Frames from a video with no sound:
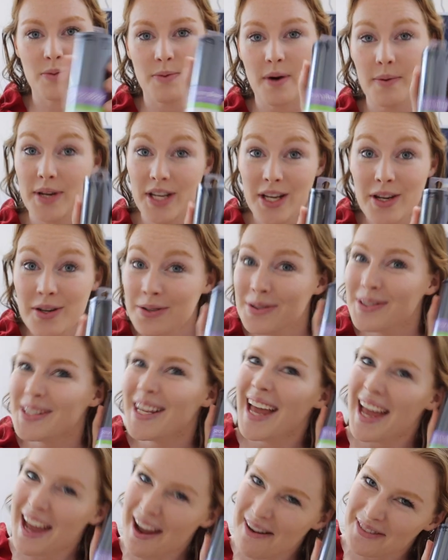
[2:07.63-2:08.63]
is what we use
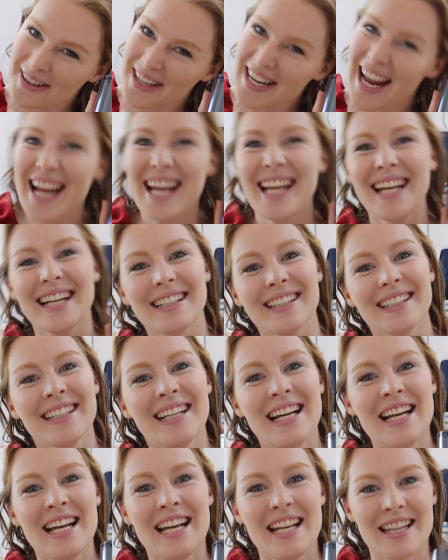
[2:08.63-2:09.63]
every day
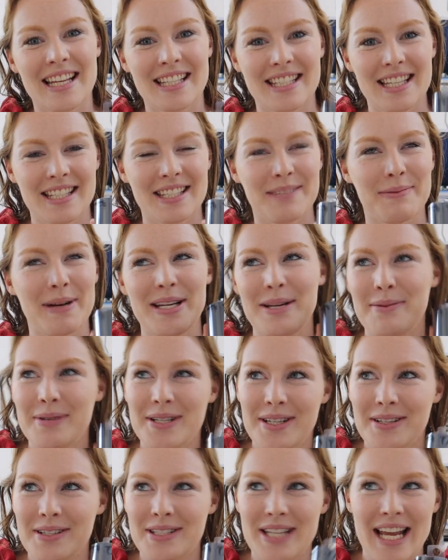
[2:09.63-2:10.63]
here. This is what you
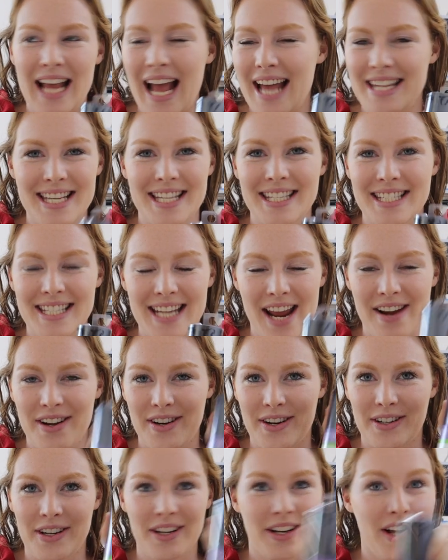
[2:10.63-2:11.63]
would use like as a
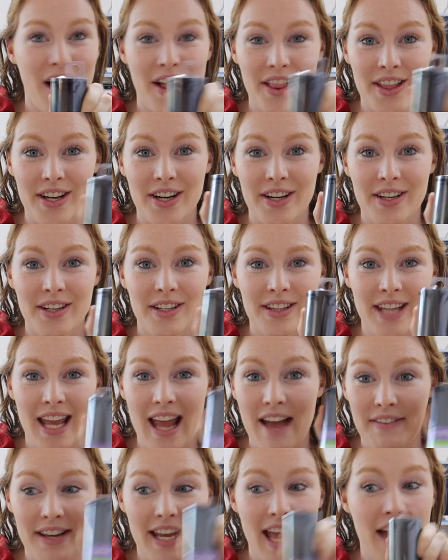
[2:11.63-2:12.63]
standard color. They
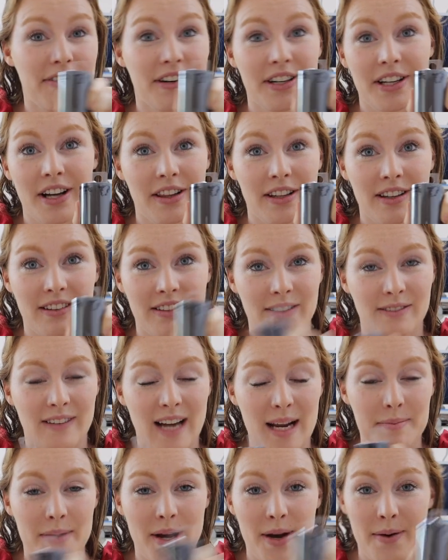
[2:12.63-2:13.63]
have like every color of the
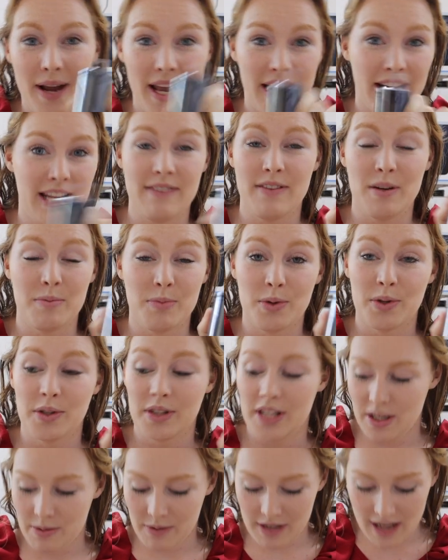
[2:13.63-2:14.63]
rainbow and even
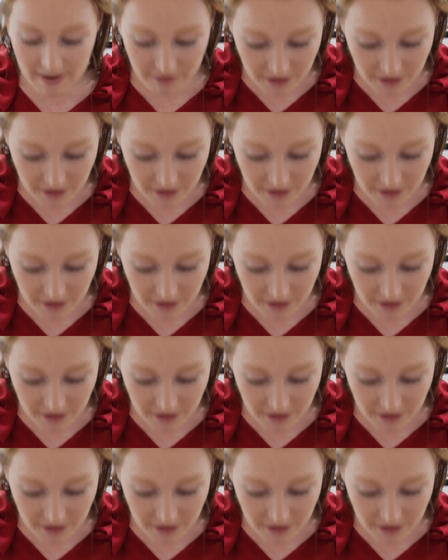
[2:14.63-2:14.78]
more than you would